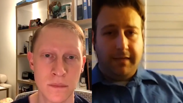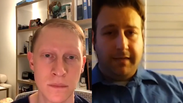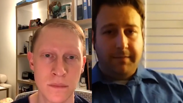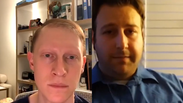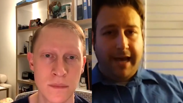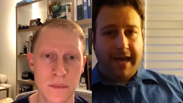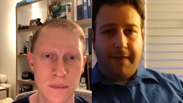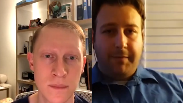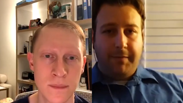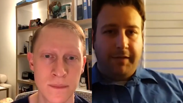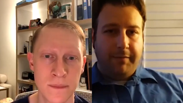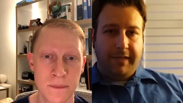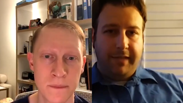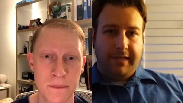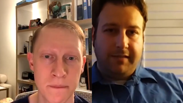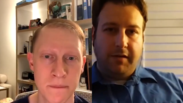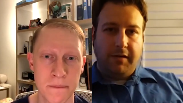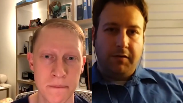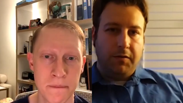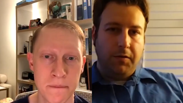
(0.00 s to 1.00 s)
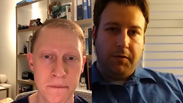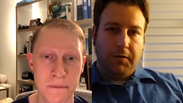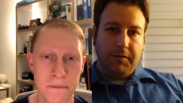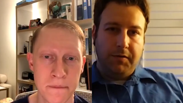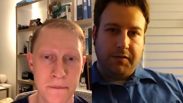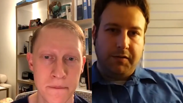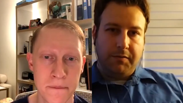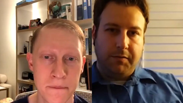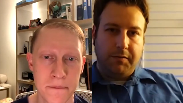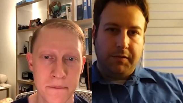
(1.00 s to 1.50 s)
Speaker 1: them happy. I mean, that's our goal
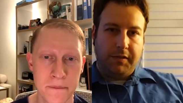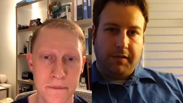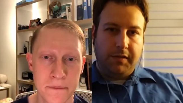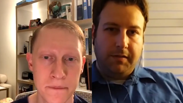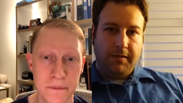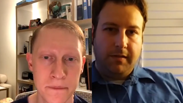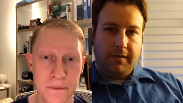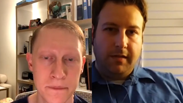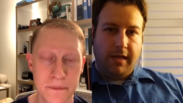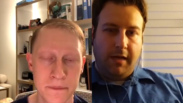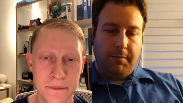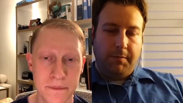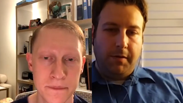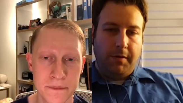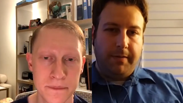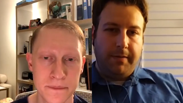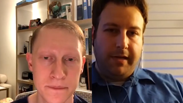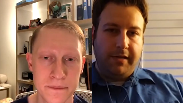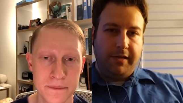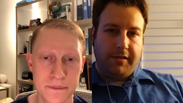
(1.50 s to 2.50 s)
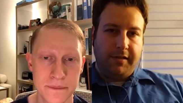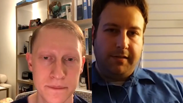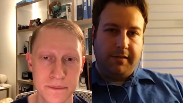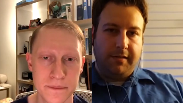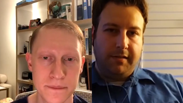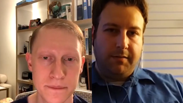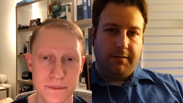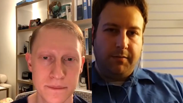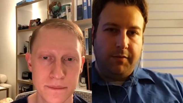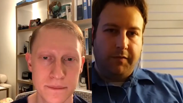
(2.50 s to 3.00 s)
is to really help our patients
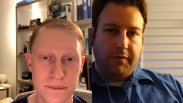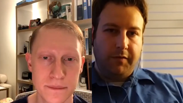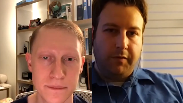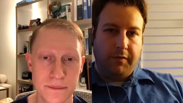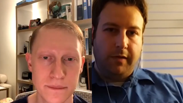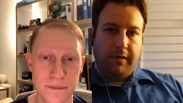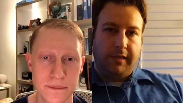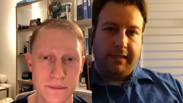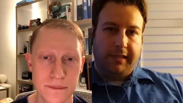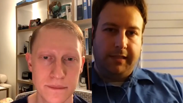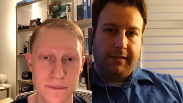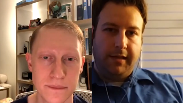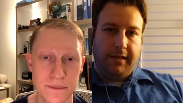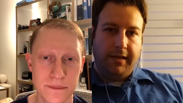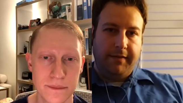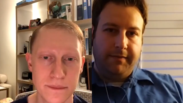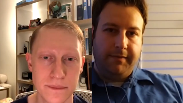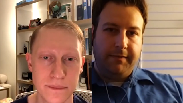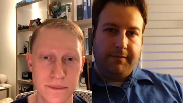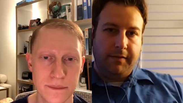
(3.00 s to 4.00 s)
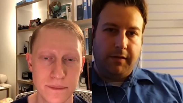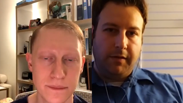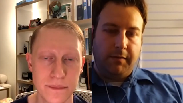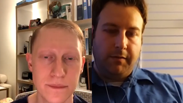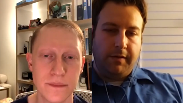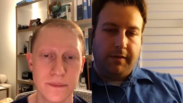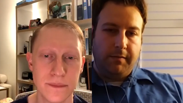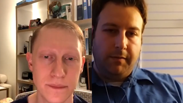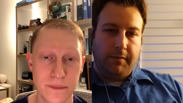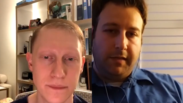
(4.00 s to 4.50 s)
and improve their quality of life. You know,
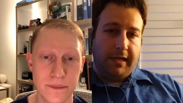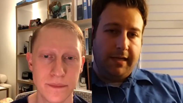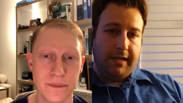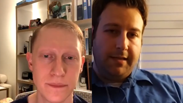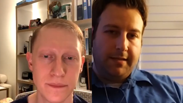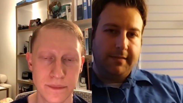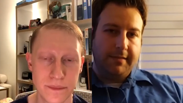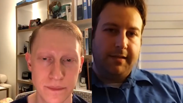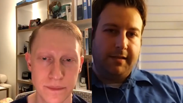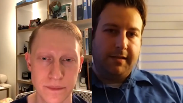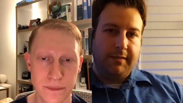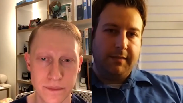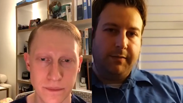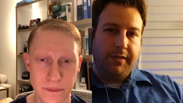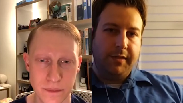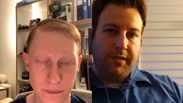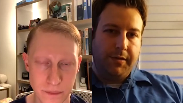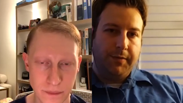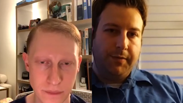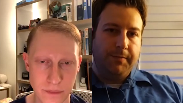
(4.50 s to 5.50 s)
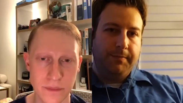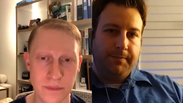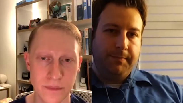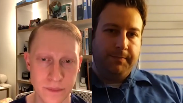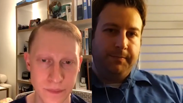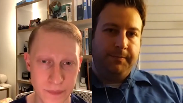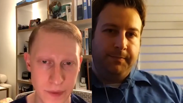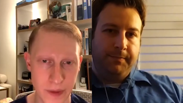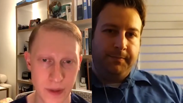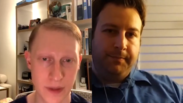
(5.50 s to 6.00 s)
with with any of these things that we do.
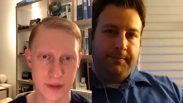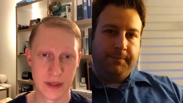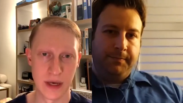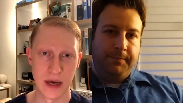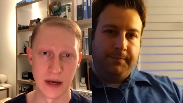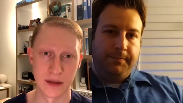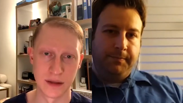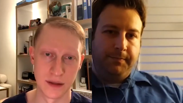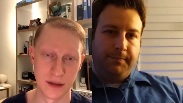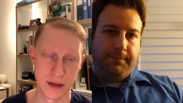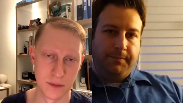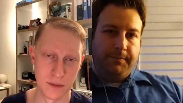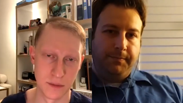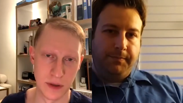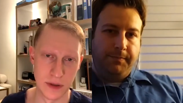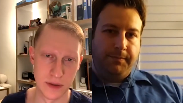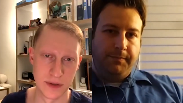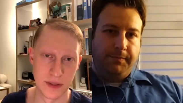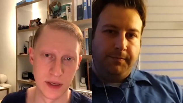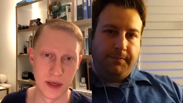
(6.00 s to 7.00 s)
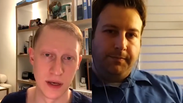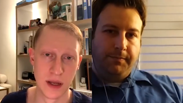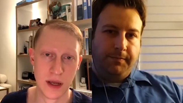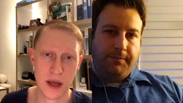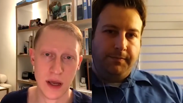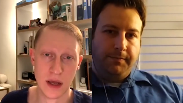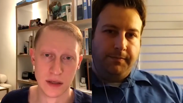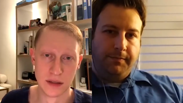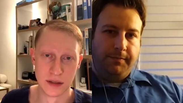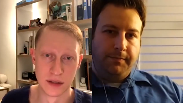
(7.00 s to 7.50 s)
Speaker 2: Exactly. Yeah. Well said.
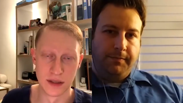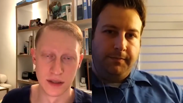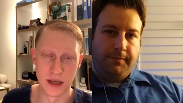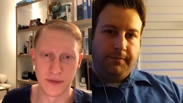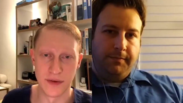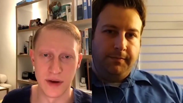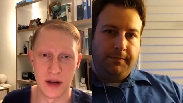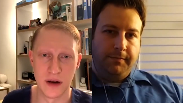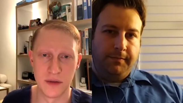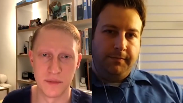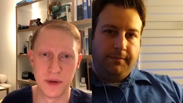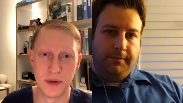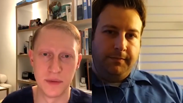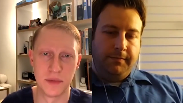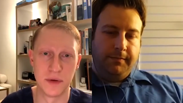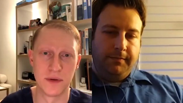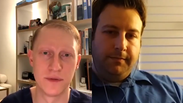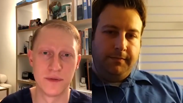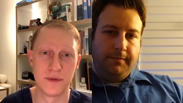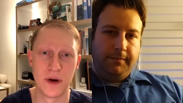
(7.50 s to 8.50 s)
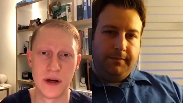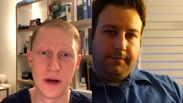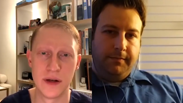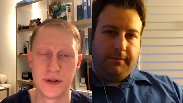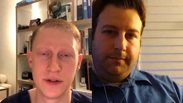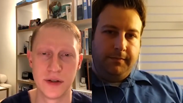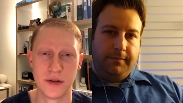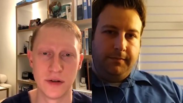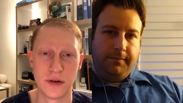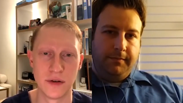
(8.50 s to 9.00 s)
So, Dave, how do people
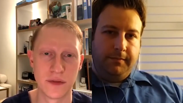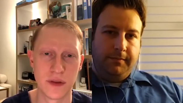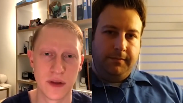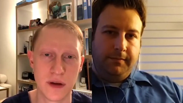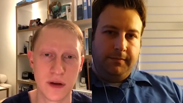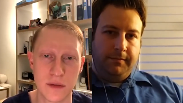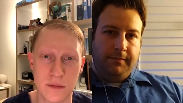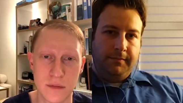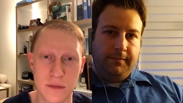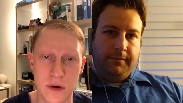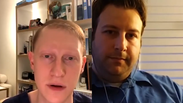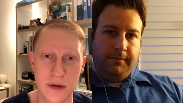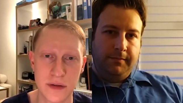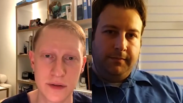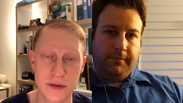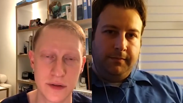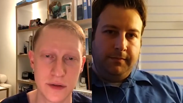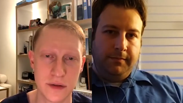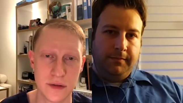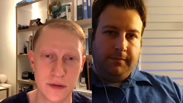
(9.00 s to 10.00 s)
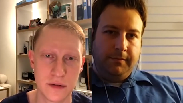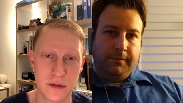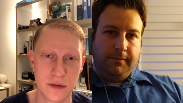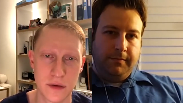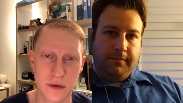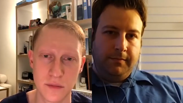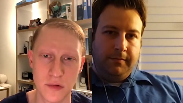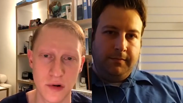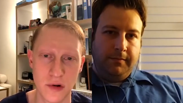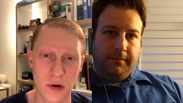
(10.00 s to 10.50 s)
find you if they want to
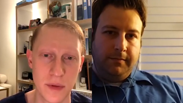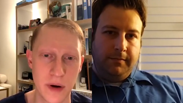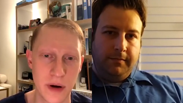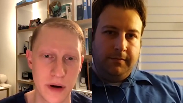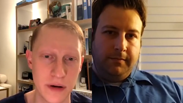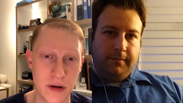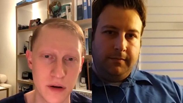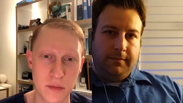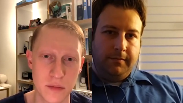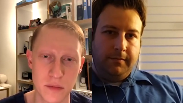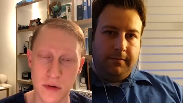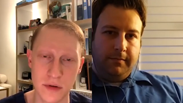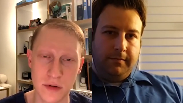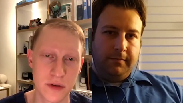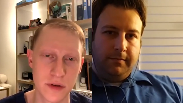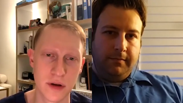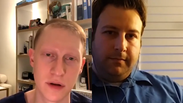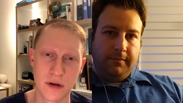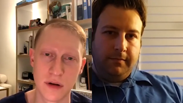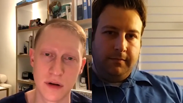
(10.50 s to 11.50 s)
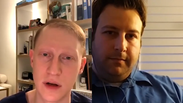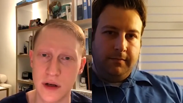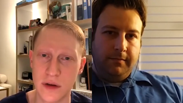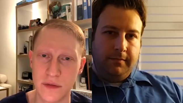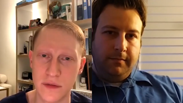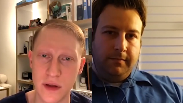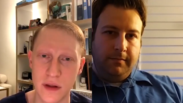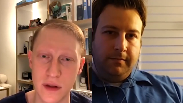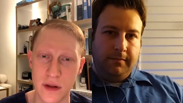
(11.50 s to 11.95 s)
learn more about ear molding or any of the